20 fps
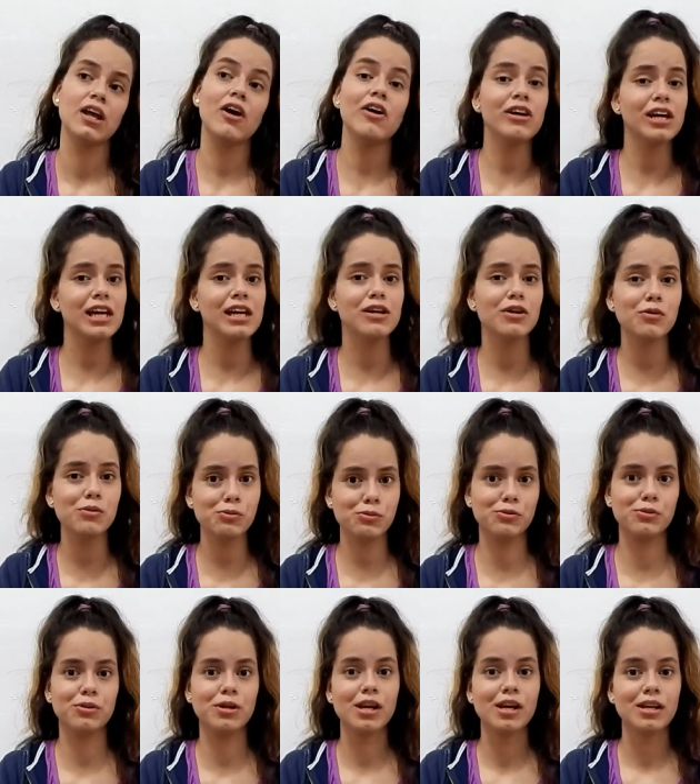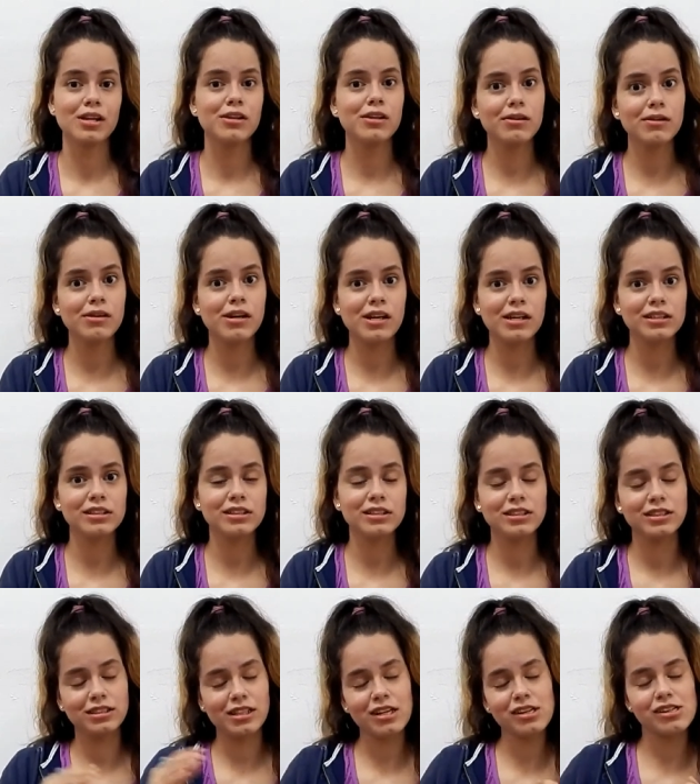okay, cool. You are
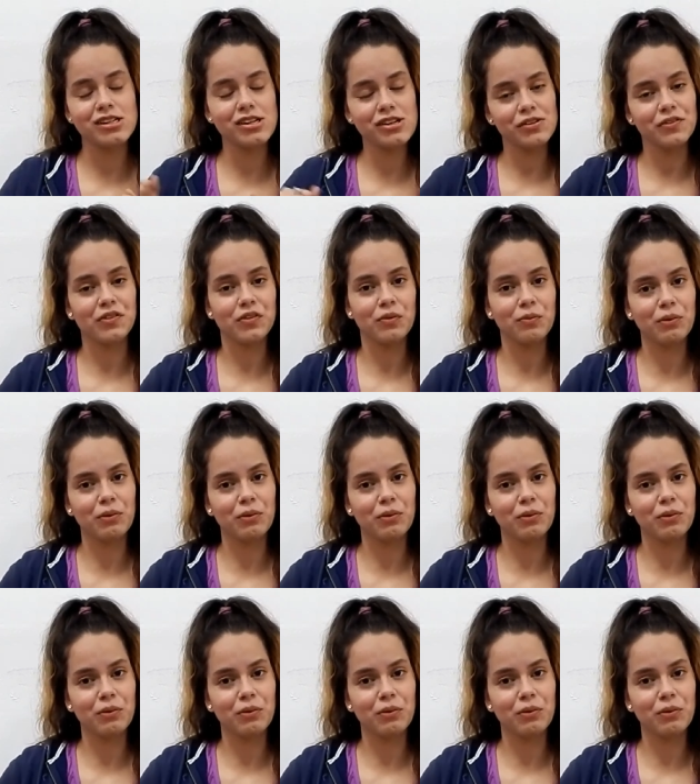so good to